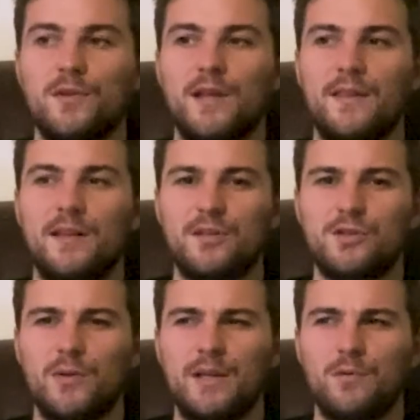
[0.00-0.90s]
that
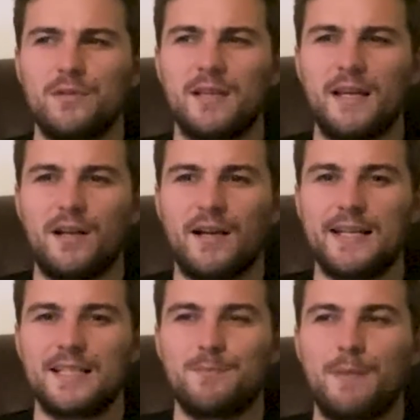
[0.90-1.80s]
journey one's saying, "I
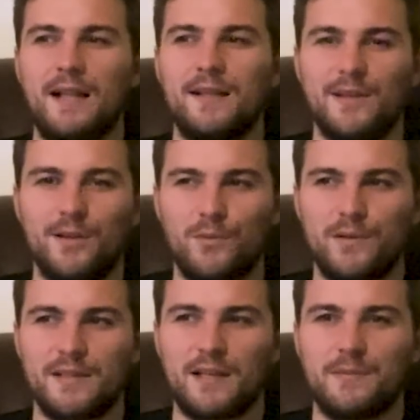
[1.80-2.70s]
expel you." What
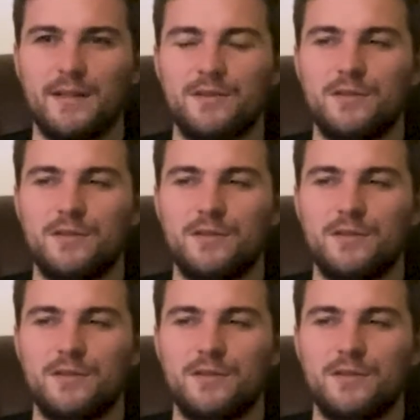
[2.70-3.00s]
does that mean?